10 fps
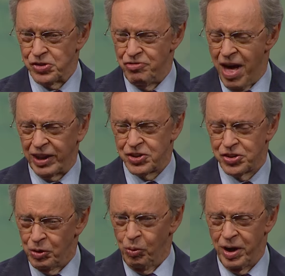that's
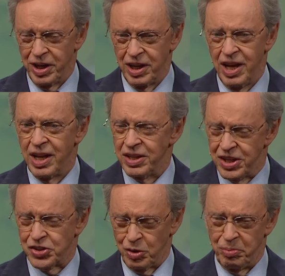the way
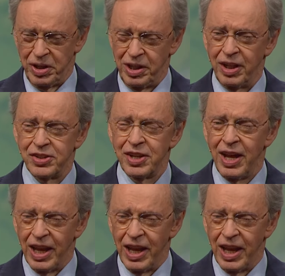disobedience